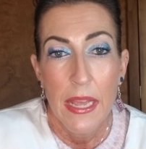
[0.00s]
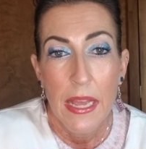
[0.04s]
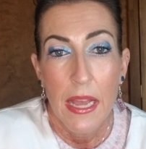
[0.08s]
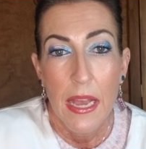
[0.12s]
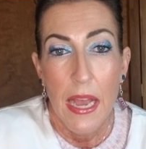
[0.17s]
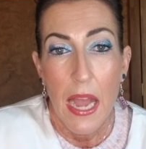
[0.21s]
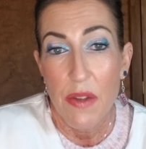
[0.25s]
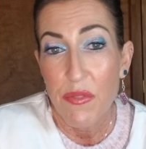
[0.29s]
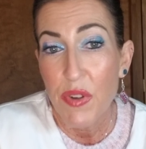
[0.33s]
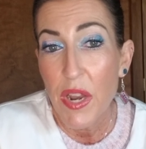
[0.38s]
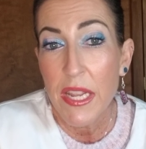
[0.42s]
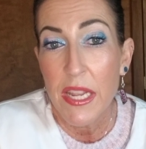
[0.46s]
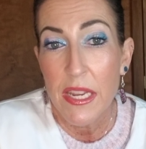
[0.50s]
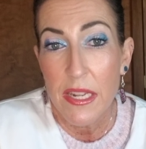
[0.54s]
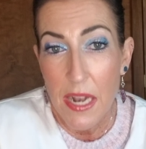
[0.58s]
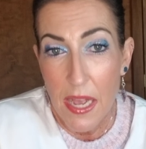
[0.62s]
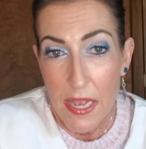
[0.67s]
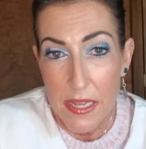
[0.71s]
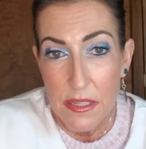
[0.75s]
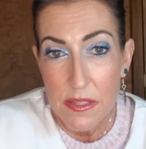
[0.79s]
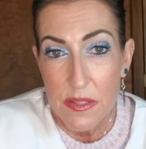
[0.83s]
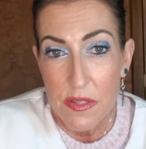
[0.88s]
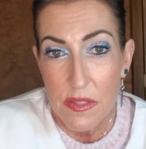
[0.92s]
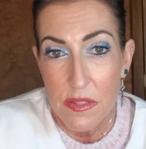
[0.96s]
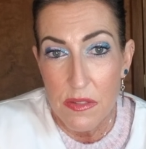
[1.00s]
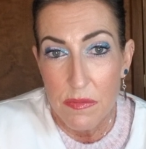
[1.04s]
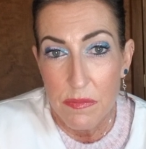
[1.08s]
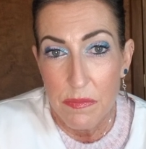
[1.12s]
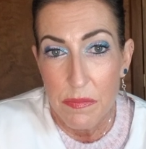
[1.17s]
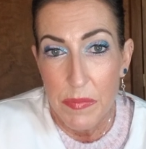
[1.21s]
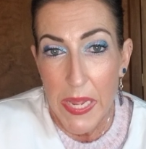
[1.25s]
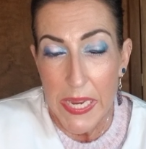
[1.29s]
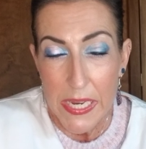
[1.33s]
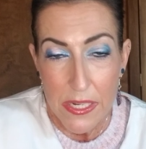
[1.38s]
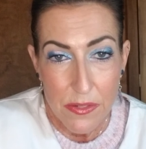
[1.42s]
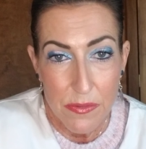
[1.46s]
I recognize
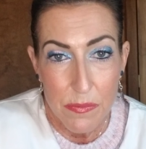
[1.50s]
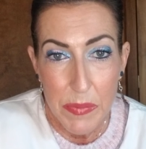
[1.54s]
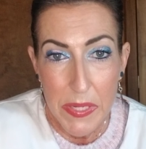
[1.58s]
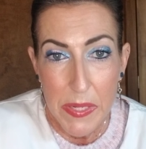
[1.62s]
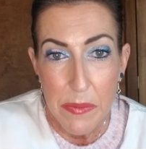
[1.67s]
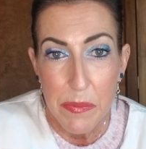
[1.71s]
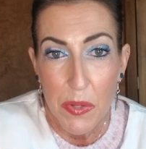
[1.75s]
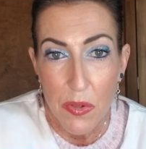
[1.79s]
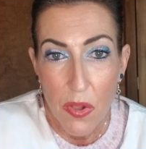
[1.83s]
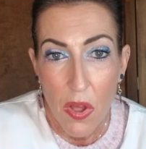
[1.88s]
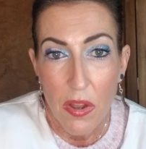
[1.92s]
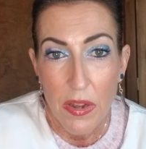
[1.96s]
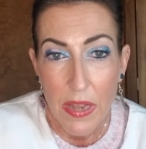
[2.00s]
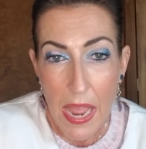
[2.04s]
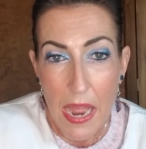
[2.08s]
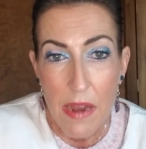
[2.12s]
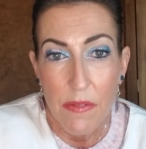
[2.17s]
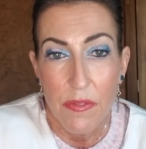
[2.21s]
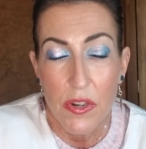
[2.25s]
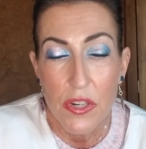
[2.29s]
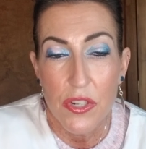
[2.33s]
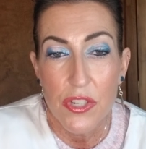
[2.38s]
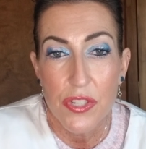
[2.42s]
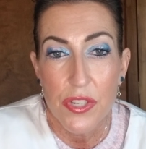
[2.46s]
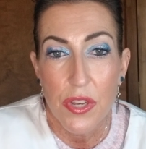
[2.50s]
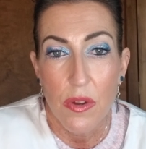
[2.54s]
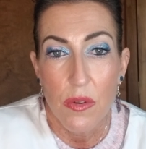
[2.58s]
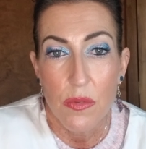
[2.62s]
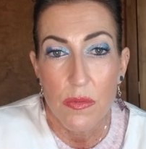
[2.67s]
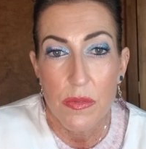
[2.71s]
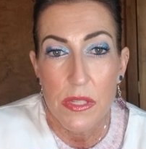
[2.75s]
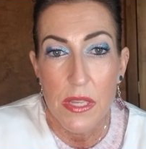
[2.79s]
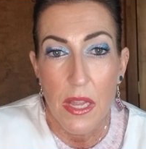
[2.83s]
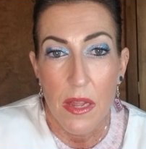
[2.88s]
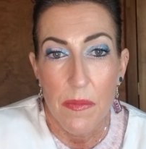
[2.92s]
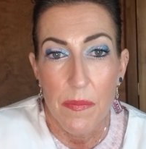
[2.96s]
people on average
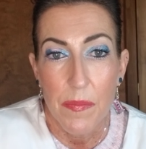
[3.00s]
don't